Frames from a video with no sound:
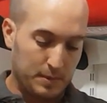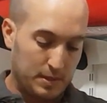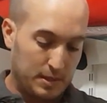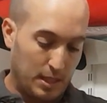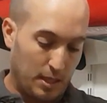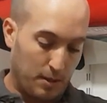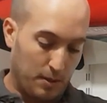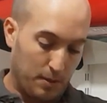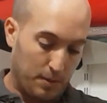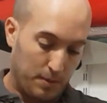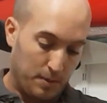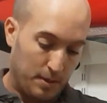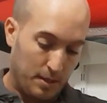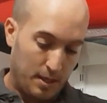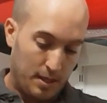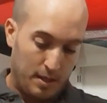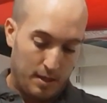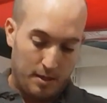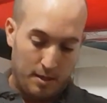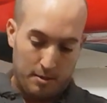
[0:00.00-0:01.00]
So
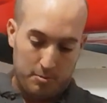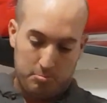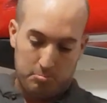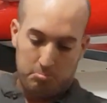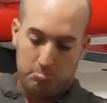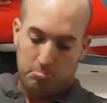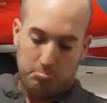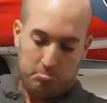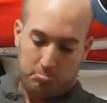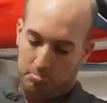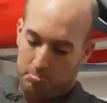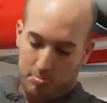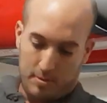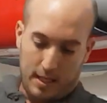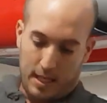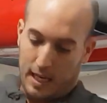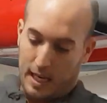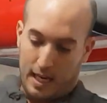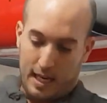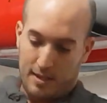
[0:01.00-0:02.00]

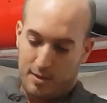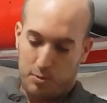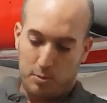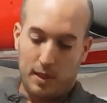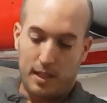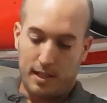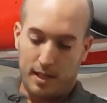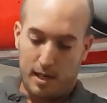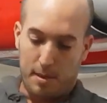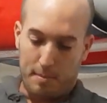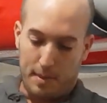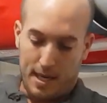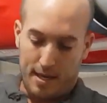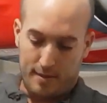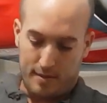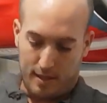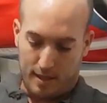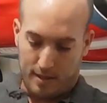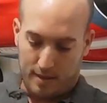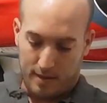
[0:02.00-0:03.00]
it's really
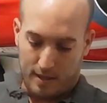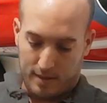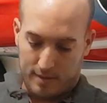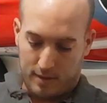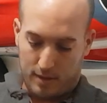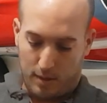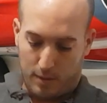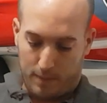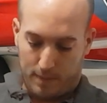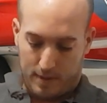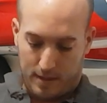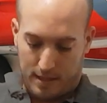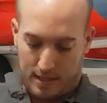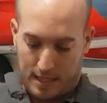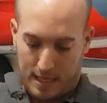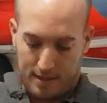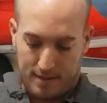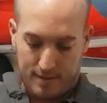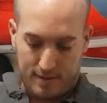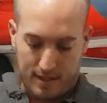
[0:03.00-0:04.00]
amazing. So
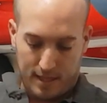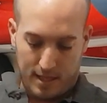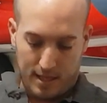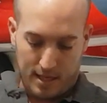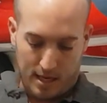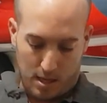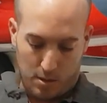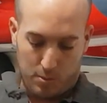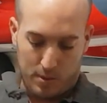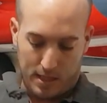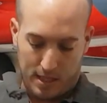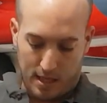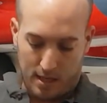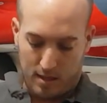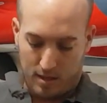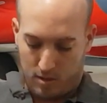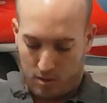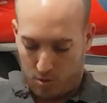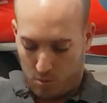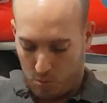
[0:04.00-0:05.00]
let's see how we get
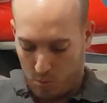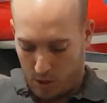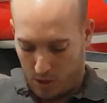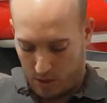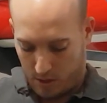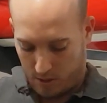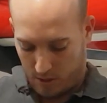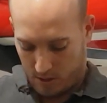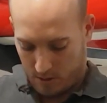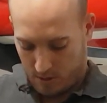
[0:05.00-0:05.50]
it to work.